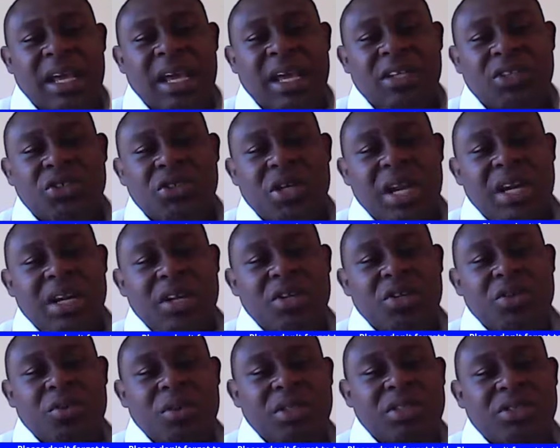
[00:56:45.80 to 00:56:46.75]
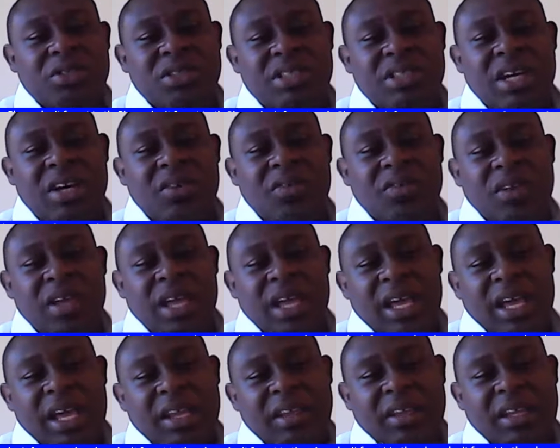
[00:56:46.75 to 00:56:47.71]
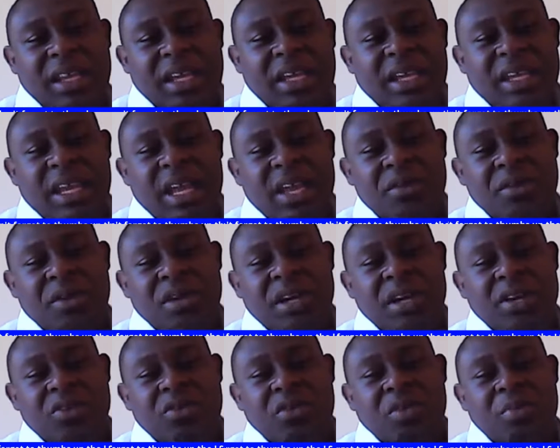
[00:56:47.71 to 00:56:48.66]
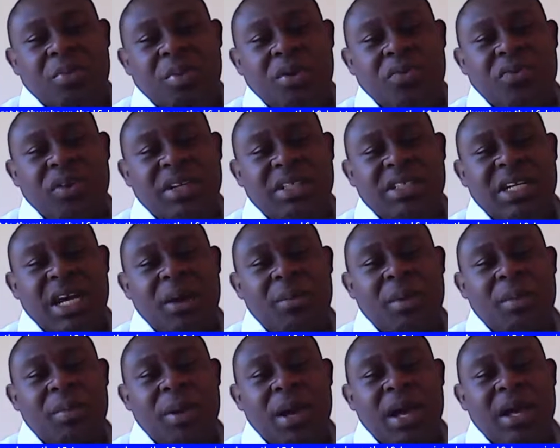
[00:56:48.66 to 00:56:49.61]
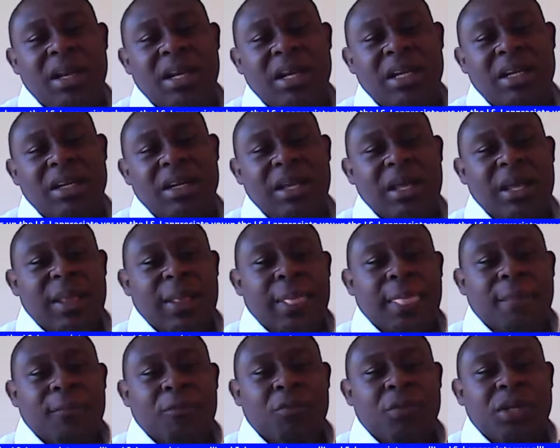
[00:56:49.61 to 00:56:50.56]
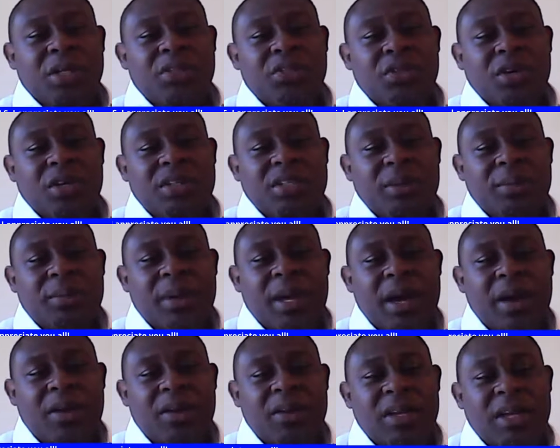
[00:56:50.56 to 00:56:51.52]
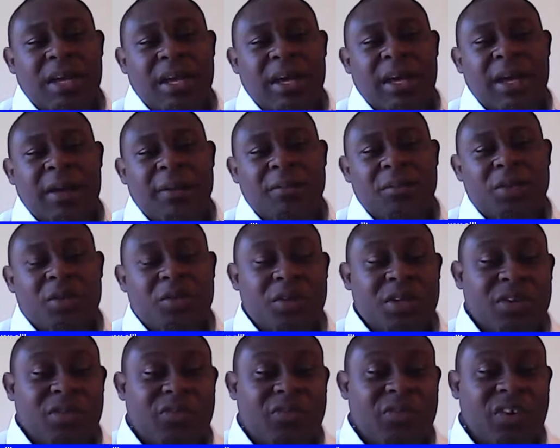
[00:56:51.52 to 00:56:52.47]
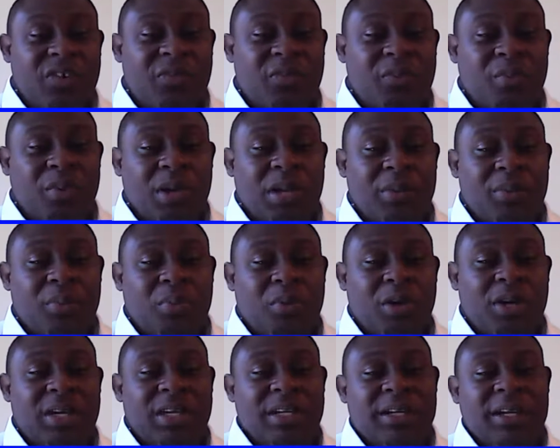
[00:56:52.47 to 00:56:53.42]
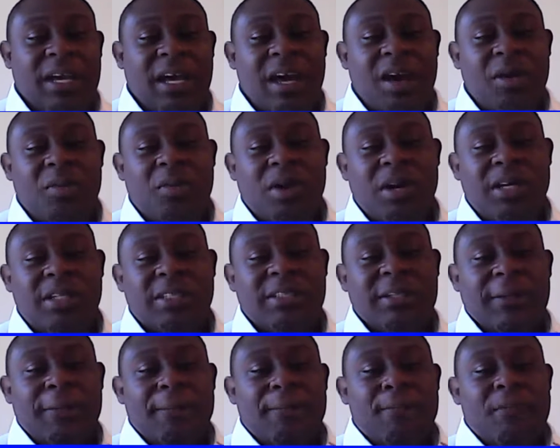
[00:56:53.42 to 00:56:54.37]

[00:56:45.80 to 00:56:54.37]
and trying to do it yourself and thinking that you're going to do a perfect job about it. We talked about, the fifth bullet point was